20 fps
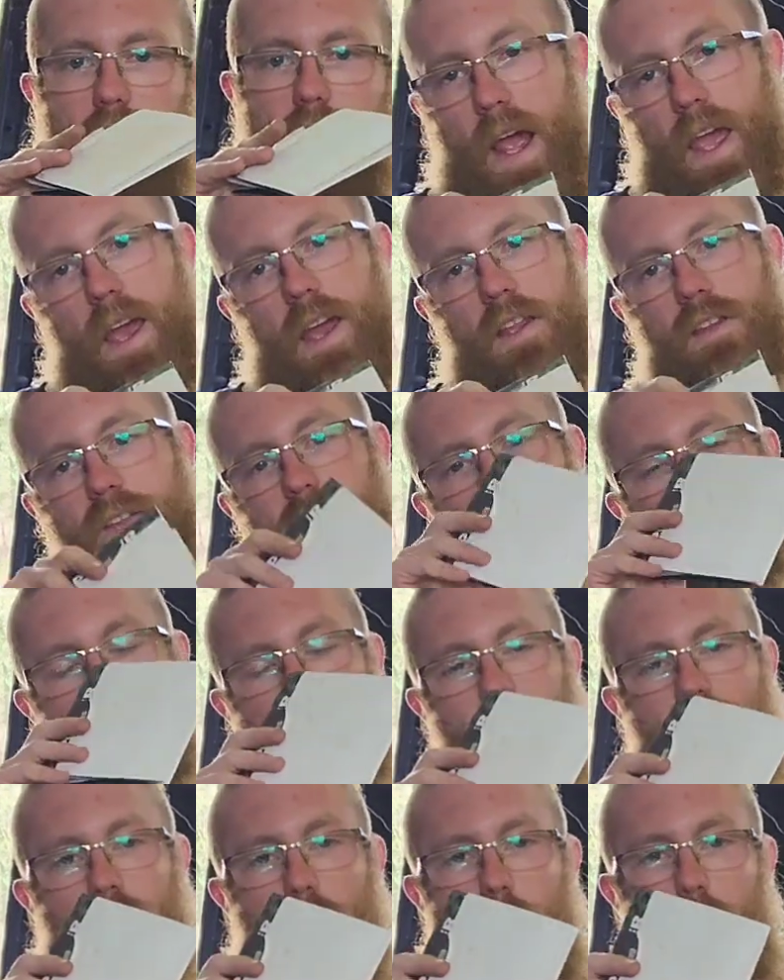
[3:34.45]
rack ends that
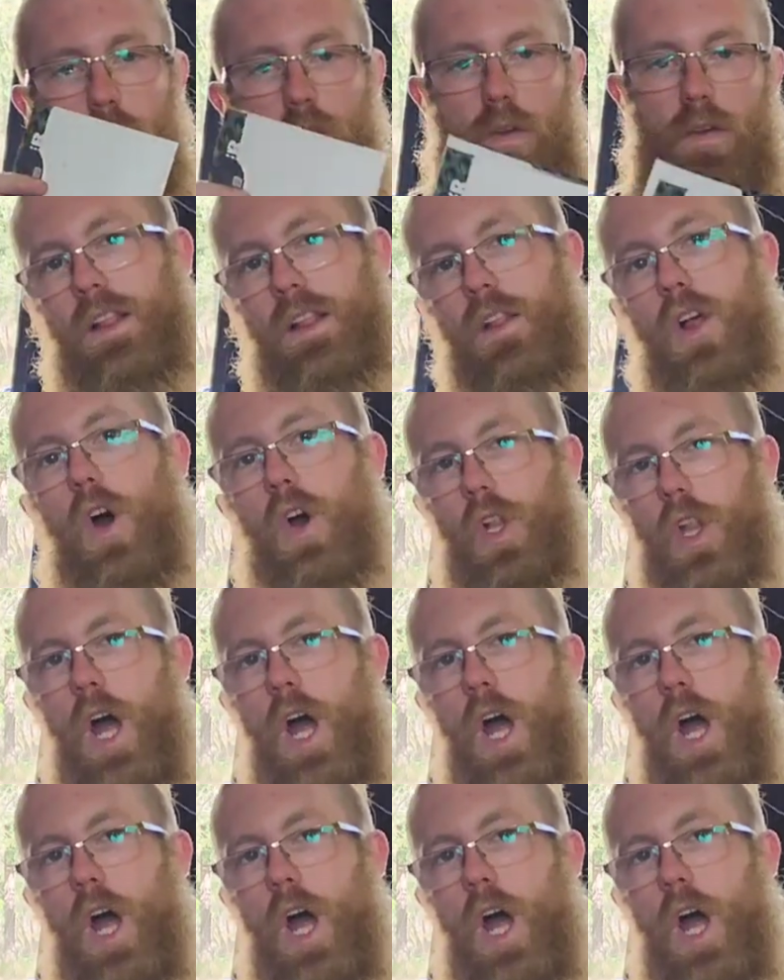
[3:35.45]
suit big long